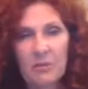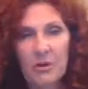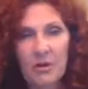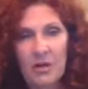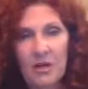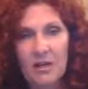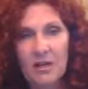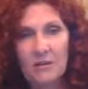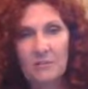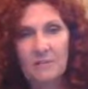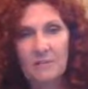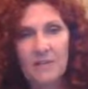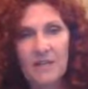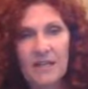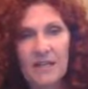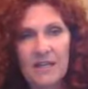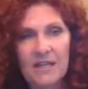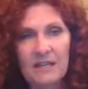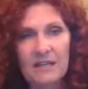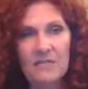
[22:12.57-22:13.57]
book,
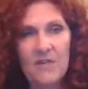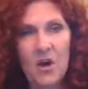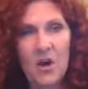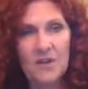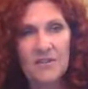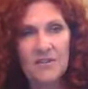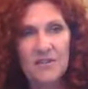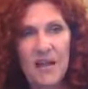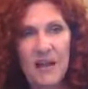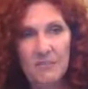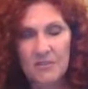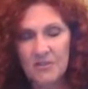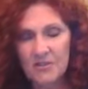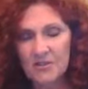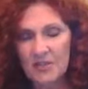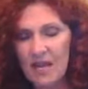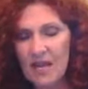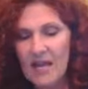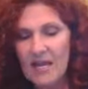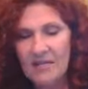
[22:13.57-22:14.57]
The End of
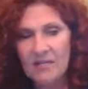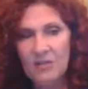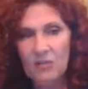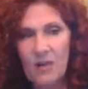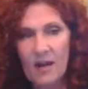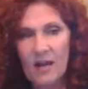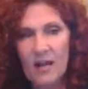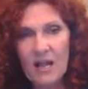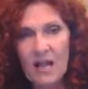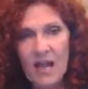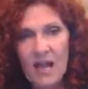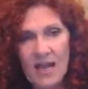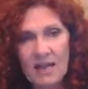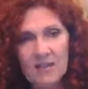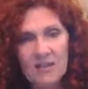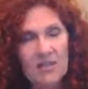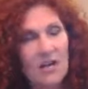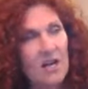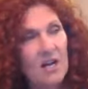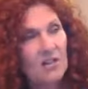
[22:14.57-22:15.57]
Alzheimer's, as well
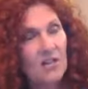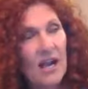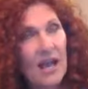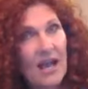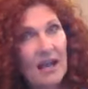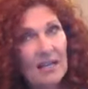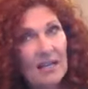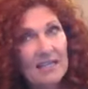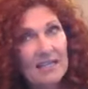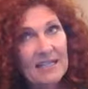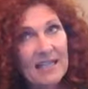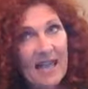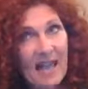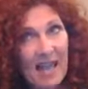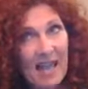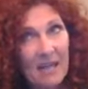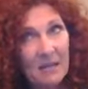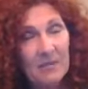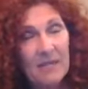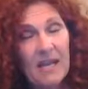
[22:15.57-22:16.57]
as Dr. Alan
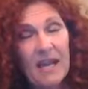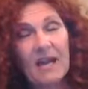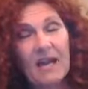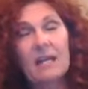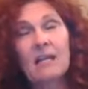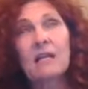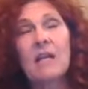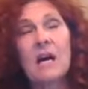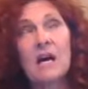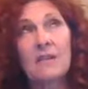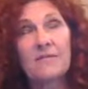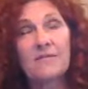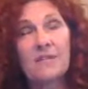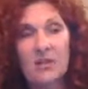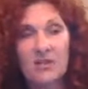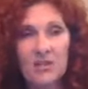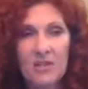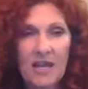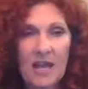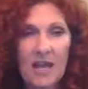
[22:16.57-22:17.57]
Gaby. I love
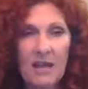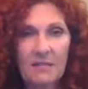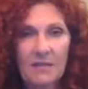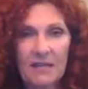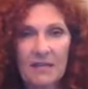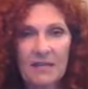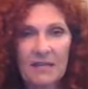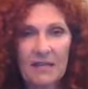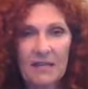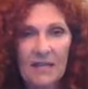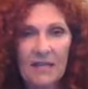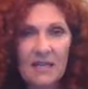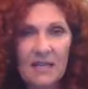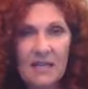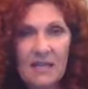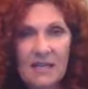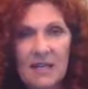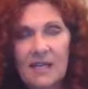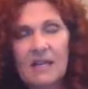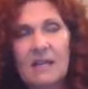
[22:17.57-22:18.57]
Dr. Gaby, and he
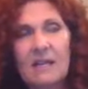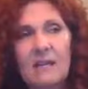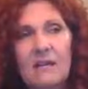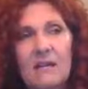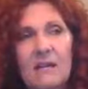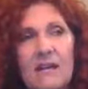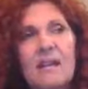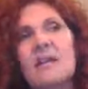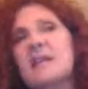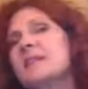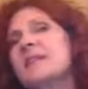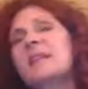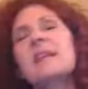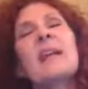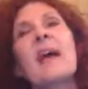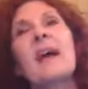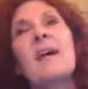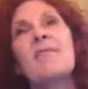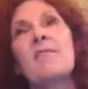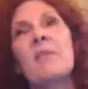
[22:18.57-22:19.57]
he he doesn't
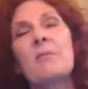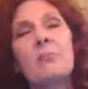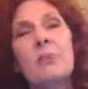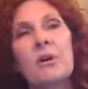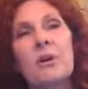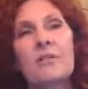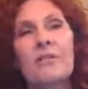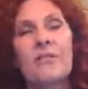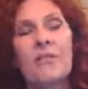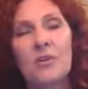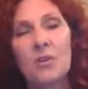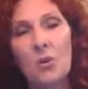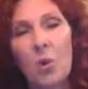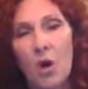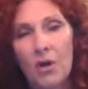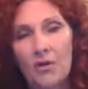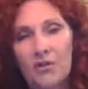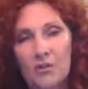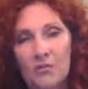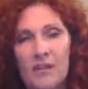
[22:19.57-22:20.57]
have a book for you
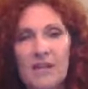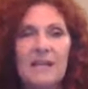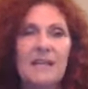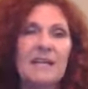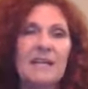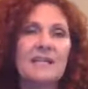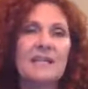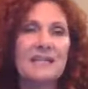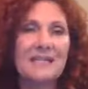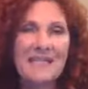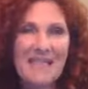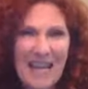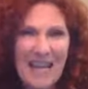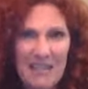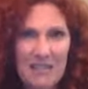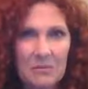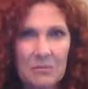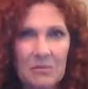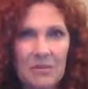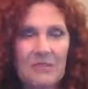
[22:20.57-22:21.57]
all to read. He has a
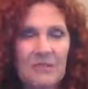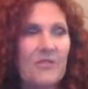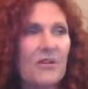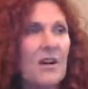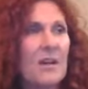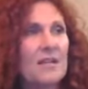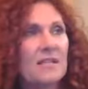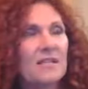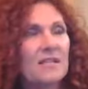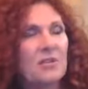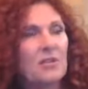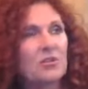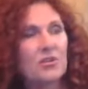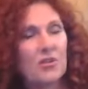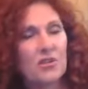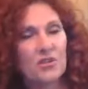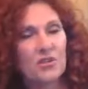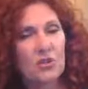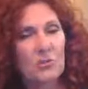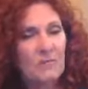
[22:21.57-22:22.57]
textbook for us, a
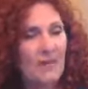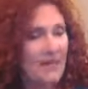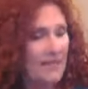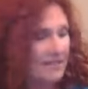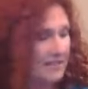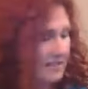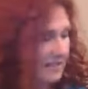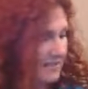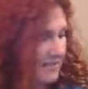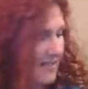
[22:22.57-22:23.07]
nutritional medicine